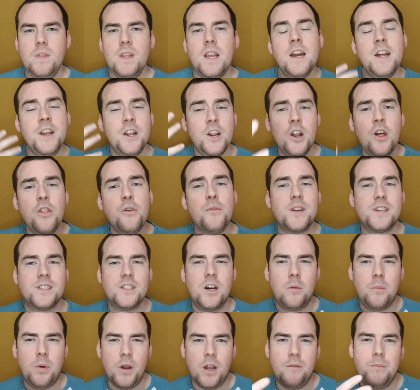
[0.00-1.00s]
And another
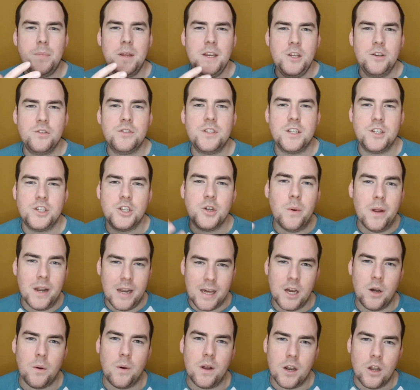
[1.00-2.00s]
example, I've been using
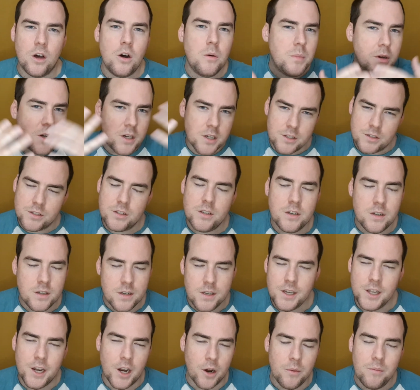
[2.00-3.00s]
Duolingo a lot because,
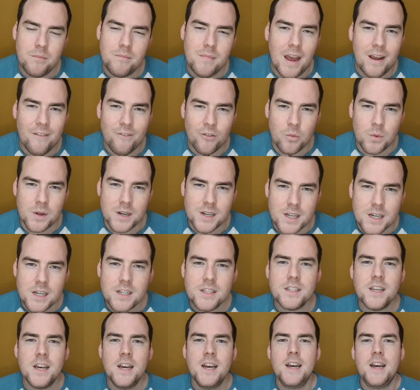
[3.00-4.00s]
you know, everyone
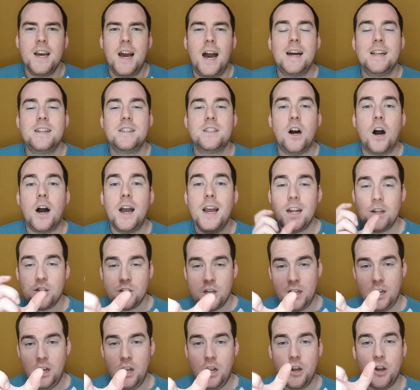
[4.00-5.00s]
does. And I
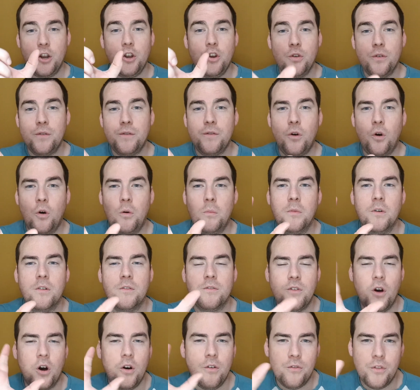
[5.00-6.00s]
actually learned a new form
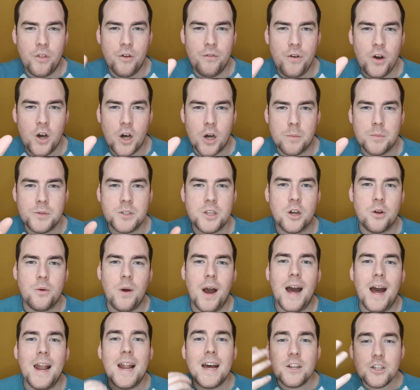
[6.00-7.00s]
of the verb. So
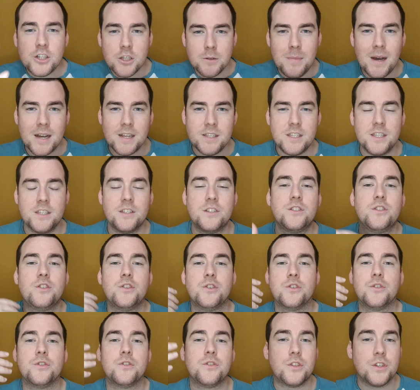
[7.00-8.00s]
hanashimasu is
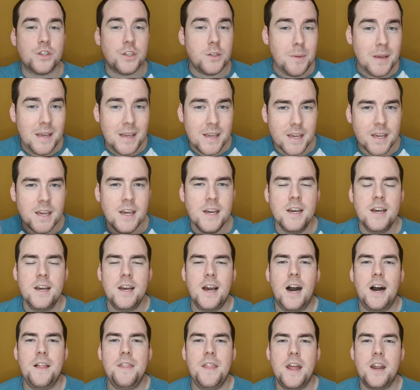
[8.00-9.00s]
to speak.
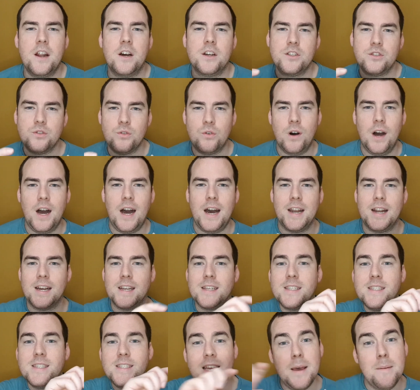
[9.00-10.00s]
And then I saw
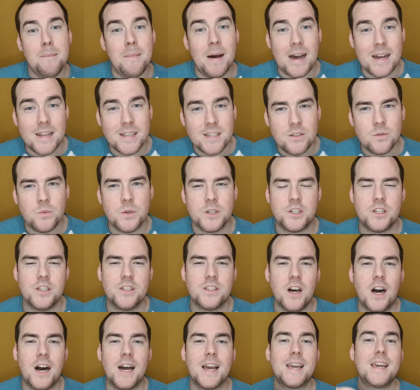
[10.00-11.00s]
hanasemasu, which
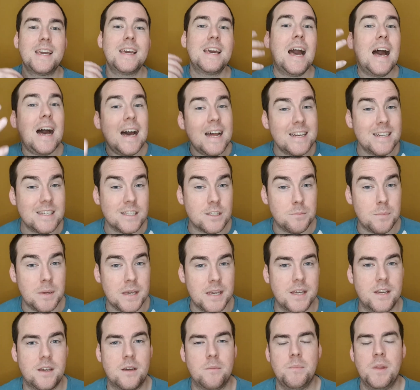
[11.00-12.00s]
is I can
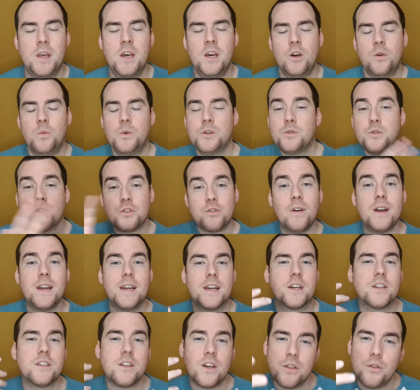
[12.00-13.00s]
speak, which was great
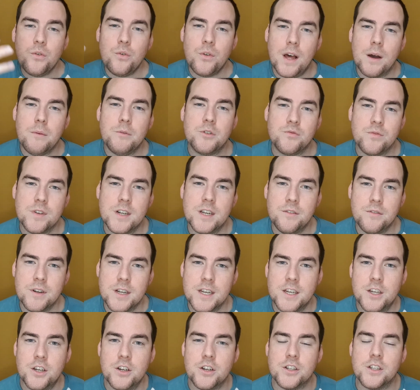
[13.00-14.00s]
because I thought that was really, really
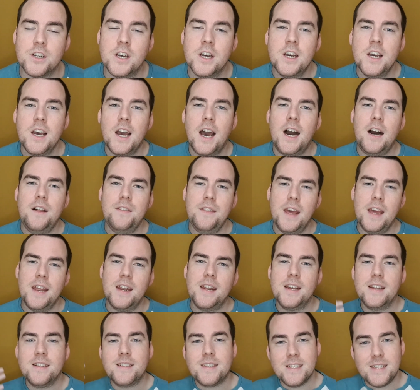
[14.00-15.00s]
good. And
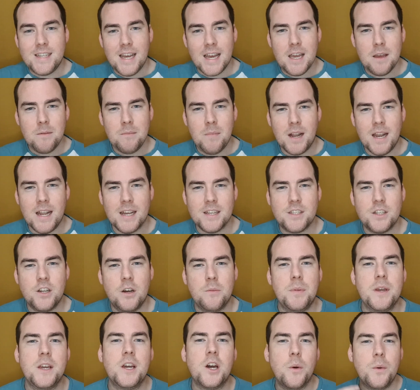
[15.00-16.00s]
then today in my lesson, I've
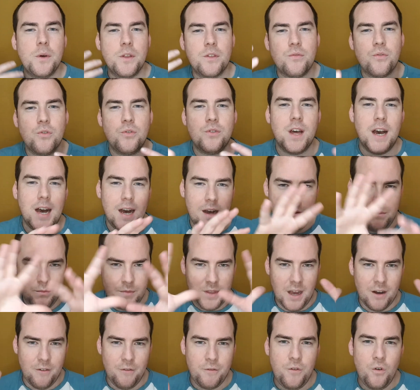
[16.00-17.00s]
been going through
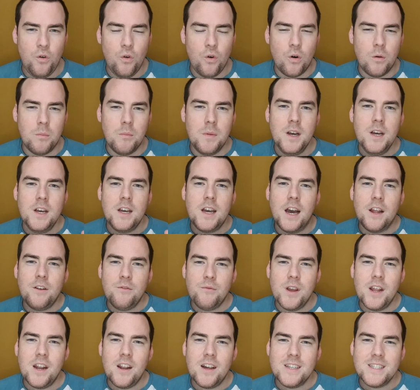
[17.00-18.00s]
that form and
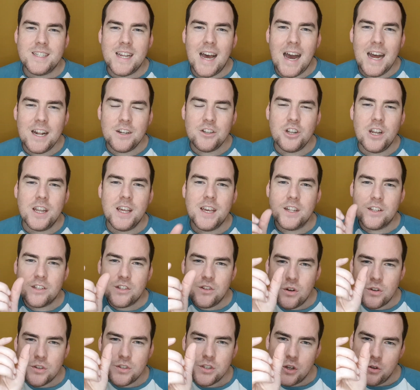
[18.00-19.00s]
realized actually it's
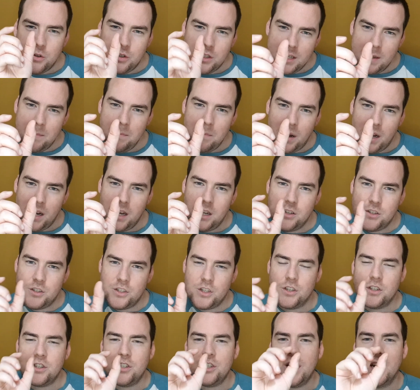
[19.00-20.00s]
not so simple as
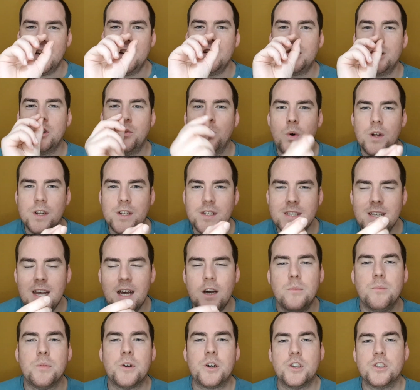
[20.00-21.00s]
just changing one
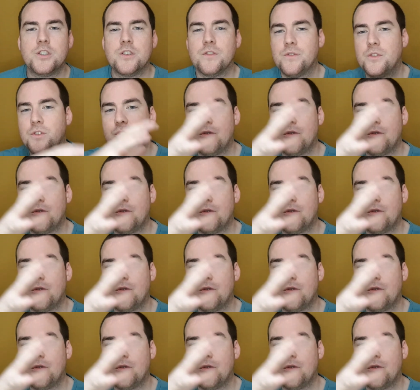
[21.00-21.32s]
sound because of the